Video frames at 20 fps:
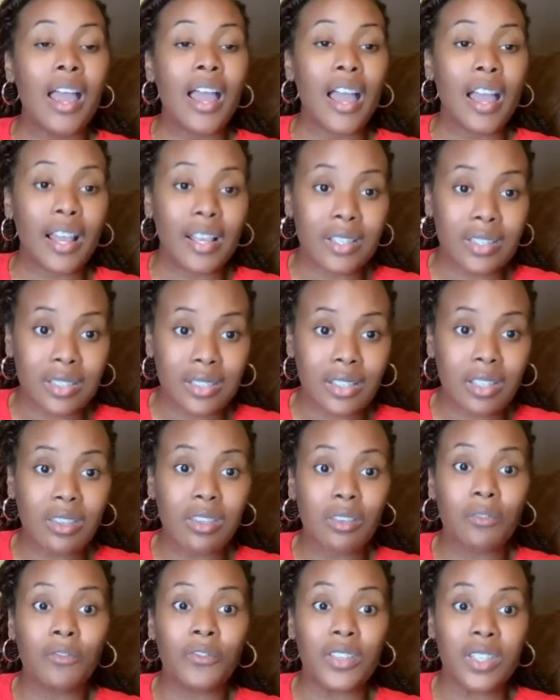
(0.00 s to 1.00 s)
as
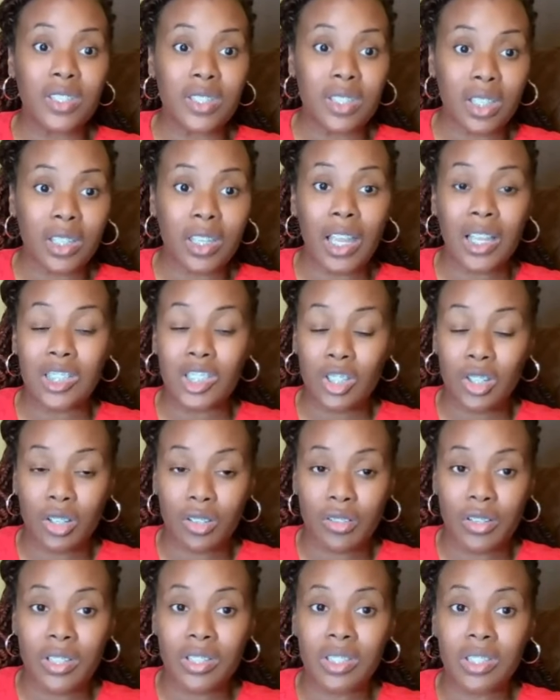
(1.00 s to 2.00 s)
the visa
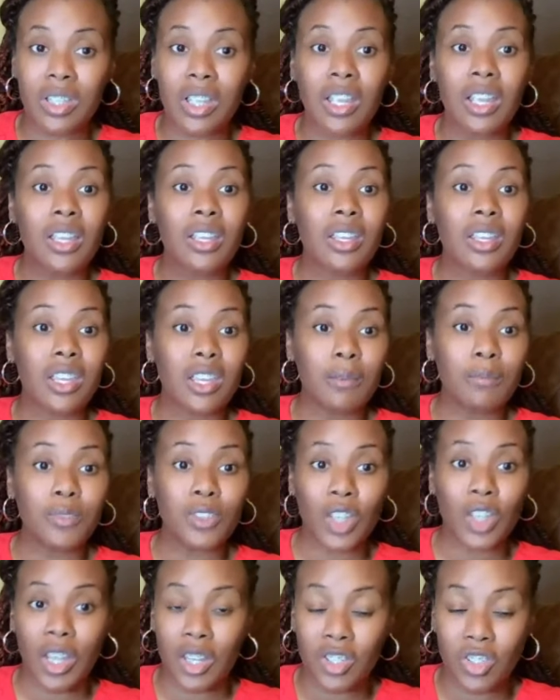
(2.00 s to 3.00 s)
categories keep
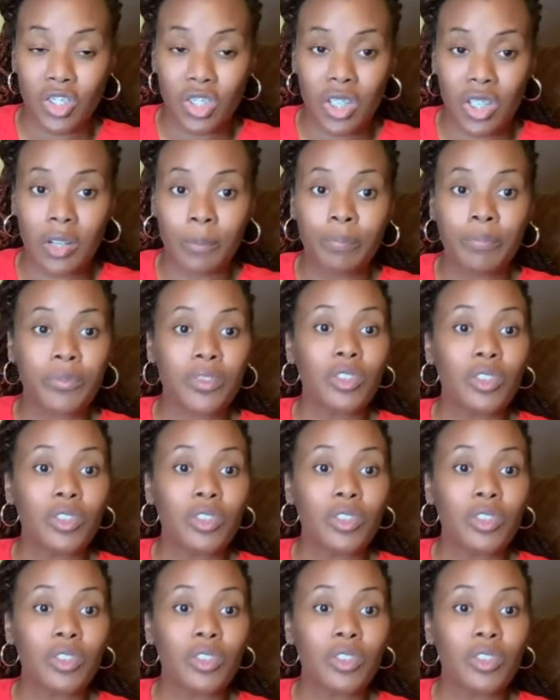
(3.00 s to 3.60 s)
changing,